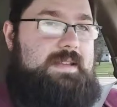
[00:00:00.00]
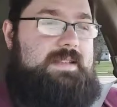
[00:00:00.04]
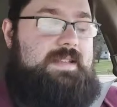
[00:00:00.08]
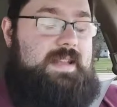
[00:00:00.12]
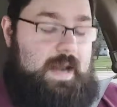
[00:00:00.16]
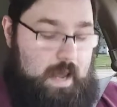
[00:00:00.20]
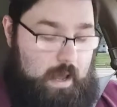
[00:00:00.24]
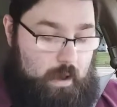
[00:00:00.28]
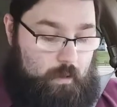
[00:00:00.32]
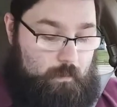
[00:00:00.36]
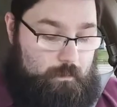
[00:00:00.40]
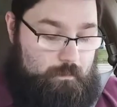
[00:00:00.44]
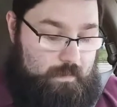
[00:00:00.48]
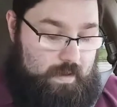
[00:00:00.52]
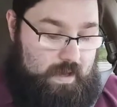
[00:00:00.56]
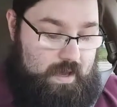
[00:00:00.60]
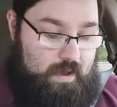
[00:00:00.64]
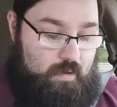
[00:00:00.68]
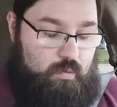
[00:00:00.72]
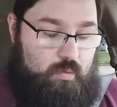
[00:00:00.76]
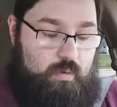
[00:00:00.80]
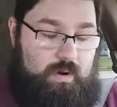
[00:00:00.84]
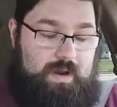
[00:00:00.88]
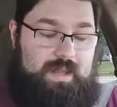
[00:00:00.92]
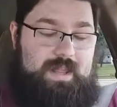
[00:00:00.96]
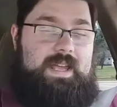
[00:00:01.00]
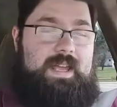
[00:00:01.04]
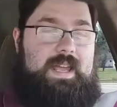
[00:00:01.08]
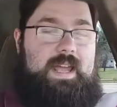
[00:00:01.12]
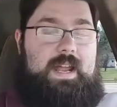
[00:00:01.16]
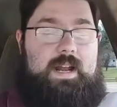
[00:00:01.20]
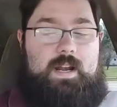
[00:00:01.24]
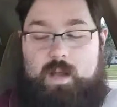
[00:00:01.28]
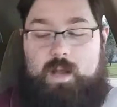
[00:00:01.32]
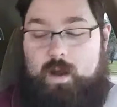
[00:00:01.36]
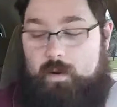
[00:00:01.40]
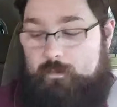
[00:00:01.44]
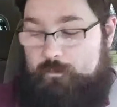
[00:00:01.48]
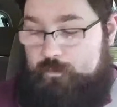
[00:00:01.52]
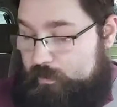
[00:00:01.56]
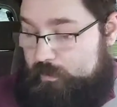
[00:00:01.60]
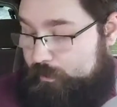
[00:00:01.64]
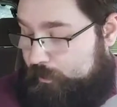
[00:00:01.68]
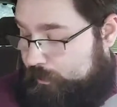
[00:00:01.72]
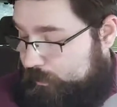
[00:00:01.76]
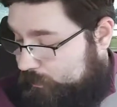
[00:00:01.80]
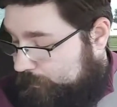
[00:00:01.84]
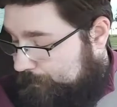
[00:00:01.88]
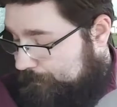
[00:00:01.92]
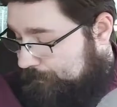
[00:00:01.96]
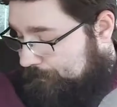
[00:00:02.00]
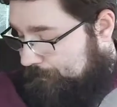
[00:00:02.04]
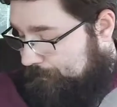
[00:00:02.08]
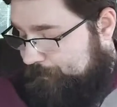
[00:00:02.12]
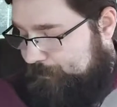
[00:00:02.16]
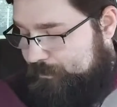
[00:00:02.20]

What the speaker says: that helped me really get comfortable